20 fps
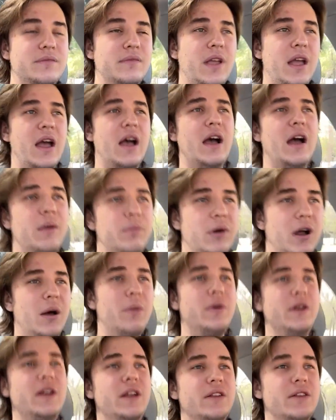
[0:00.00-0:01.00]
Yeah, I
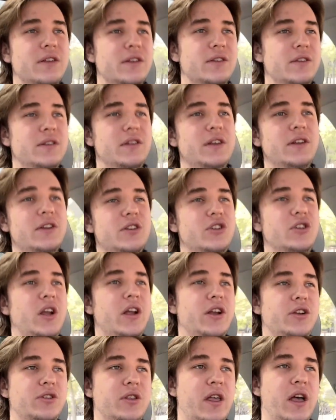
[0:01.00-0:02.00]
probably need to
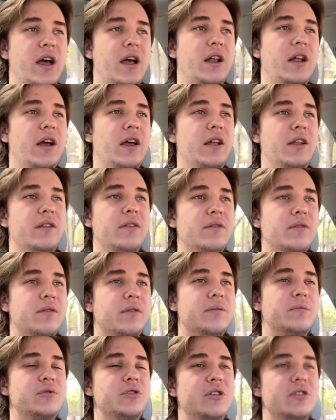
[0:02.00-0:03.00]
change that.
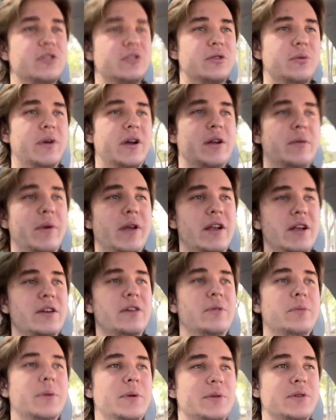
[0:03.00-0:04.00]
I'm sure there's a way to make it a
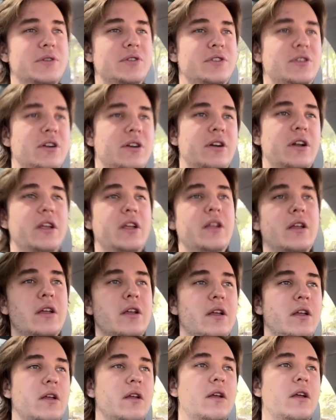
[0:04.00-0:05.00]
little bit more sturdy,
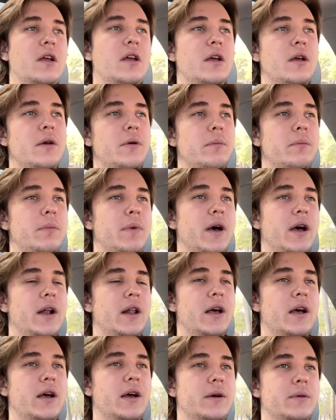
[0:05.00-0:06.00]
but